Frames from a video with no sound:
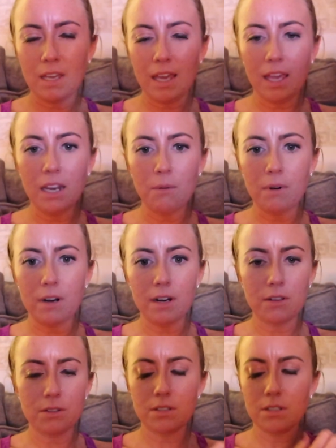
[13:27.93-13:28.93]
anywhere
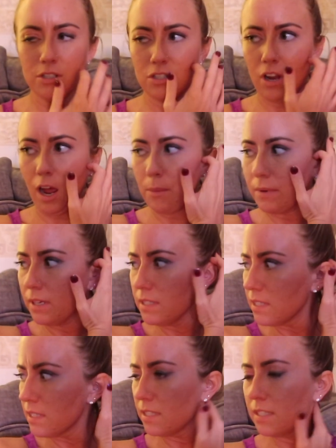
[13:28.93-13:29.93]
else to shop
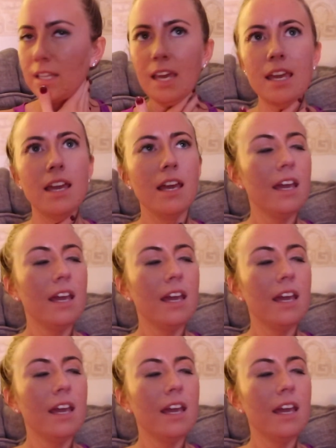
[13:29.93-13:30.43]
because it's late